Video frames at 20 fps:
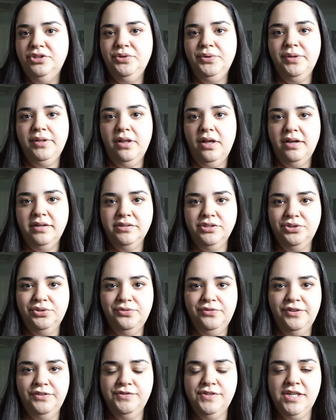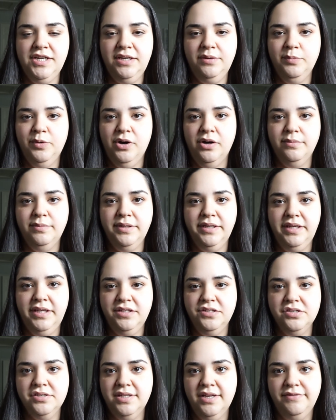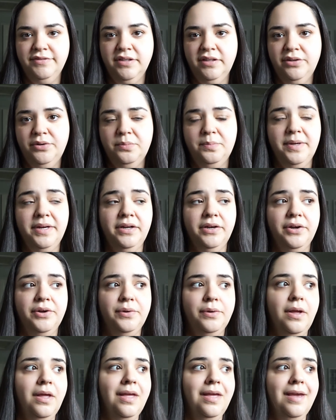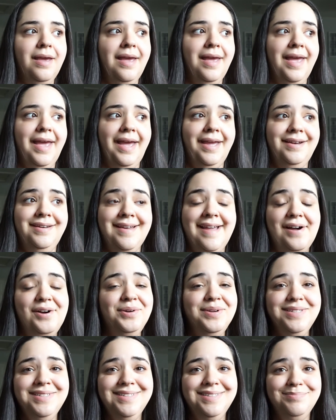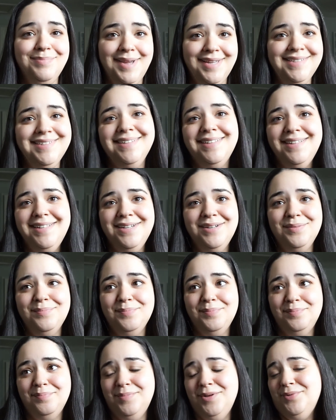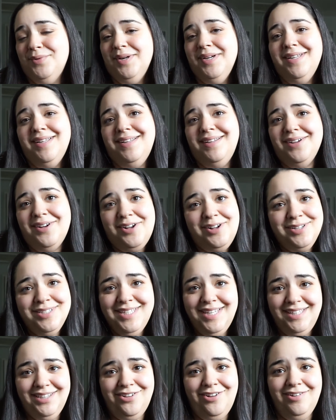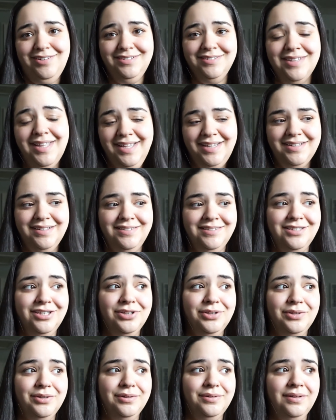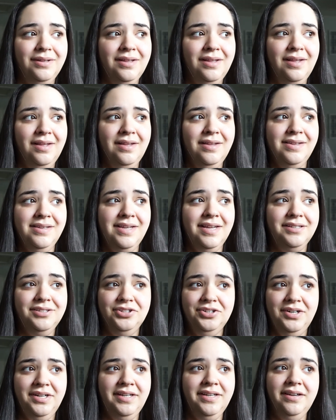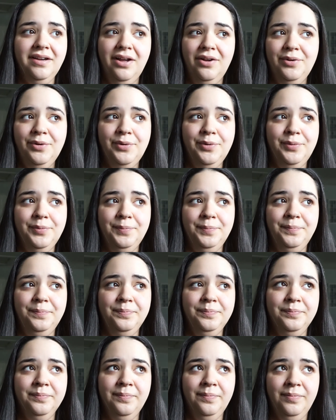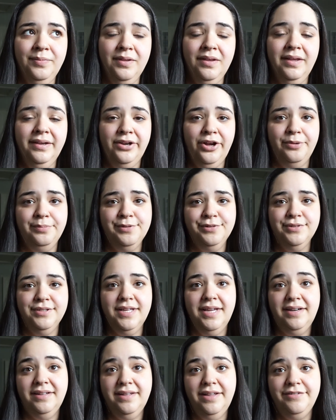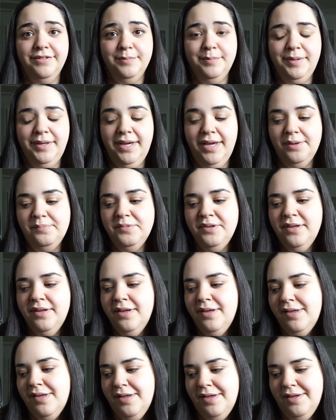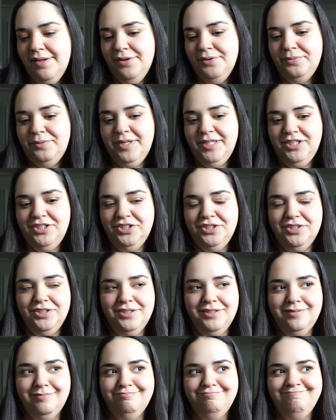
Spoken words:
2 o'clock, 2:15 probably. He just left a little bit ago. And now he's basically going to be working all day long, like until yesterday he got home like almost at 11 p.m., which